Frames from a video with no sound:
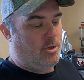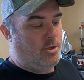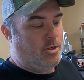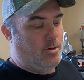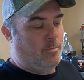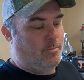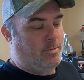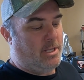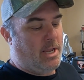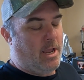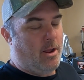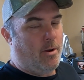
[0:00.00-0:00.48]

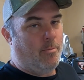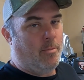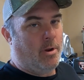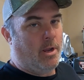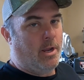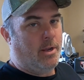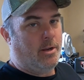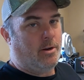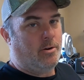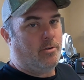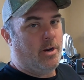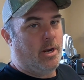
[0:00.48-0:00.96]
Jumped out
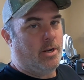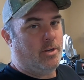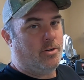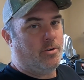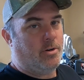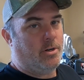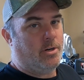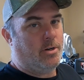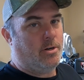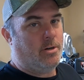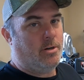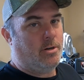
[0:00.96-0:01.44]
my crank
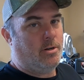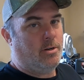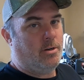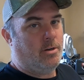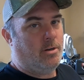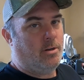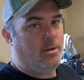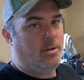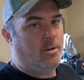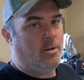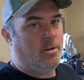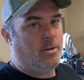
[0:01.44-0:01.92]
trigger.
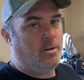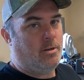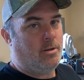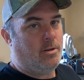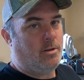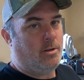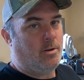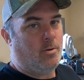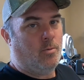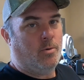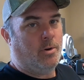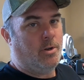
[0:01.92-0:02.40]

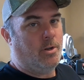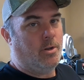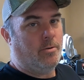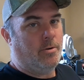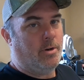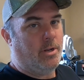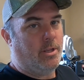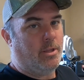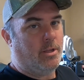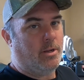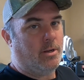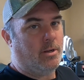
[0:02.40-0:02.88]
It wouldn't
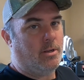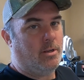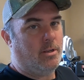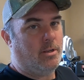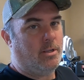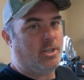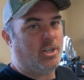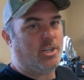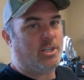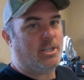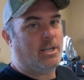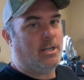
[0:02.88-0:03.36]
do anything.
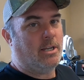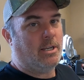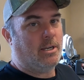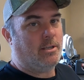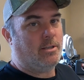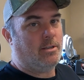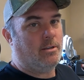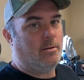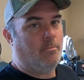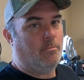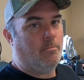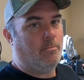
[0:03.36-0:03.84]
Just
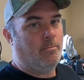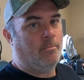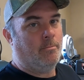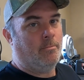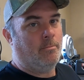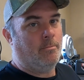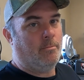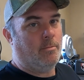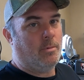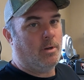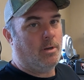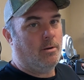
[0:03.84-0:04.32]
clicked.
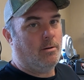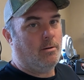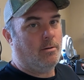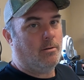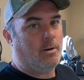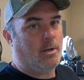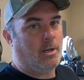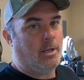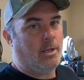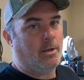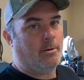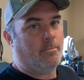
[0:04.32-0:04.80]

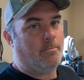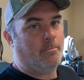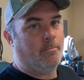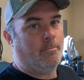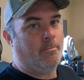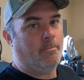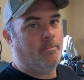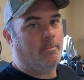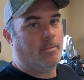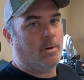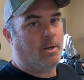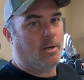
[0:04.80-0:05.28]
Click,
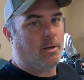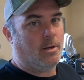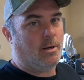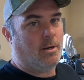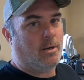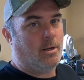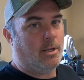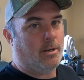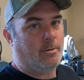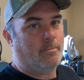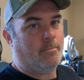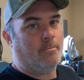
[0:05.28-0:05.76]

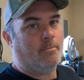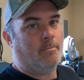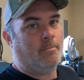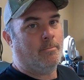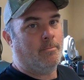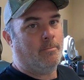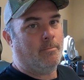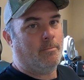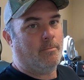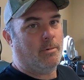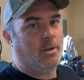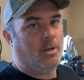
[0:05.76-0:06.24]
click,
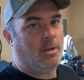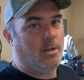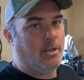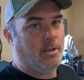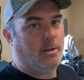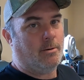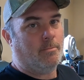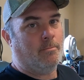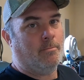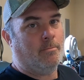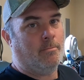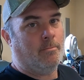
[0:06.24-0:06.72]

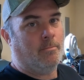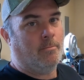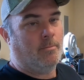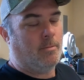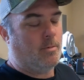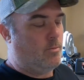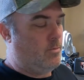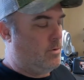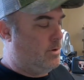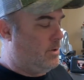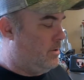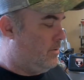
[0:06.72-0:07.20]
click,
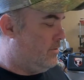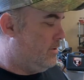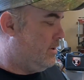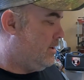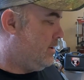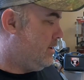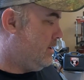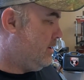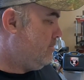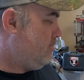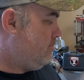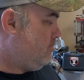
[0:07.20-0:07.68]
wouldn't do
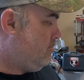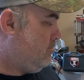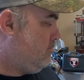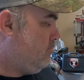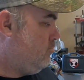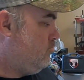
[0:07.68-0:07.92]
anything.